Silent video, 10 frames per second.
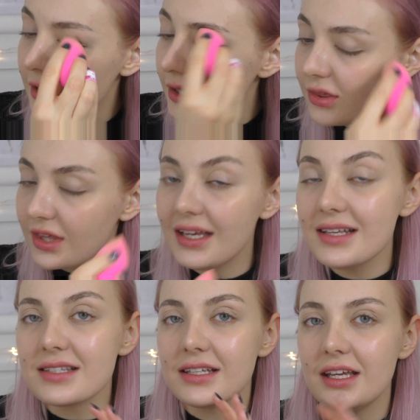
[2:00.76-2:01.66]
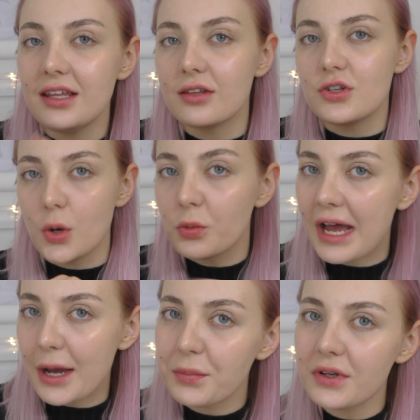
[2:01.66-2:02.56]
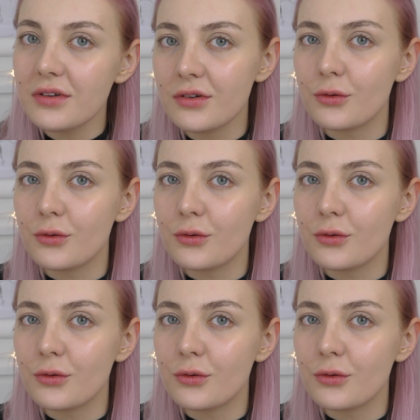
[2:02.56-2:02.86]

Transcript: things either don't happen